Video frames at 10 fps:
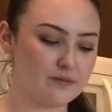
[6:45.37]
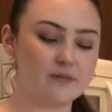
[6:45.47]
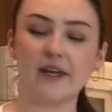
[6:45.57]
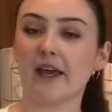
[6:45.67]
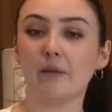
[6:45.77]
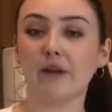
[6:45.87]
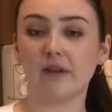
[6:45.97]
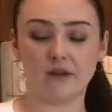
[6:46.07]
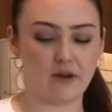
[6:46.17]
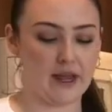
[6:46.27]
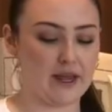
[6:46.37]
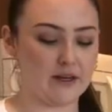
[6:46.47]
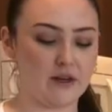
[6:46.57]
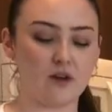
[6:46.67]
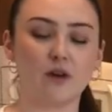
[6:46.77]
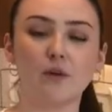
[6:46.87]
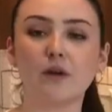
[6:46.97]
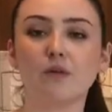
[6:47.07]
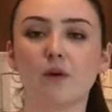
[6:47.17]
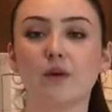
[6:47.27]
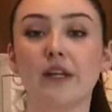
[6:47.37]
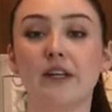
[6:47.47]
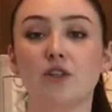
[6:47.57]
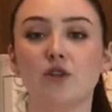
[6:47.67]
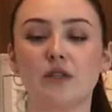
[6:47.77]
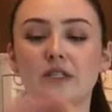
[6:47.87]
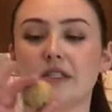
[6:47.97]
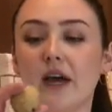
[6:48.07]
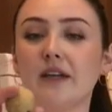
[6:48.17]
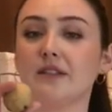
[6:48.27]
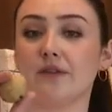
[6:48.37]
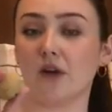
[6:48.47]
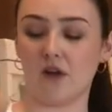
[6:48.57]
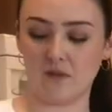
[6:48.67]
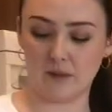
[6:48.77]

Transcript: take a bit in your hand, and you're going to want to roll it into the size of a golf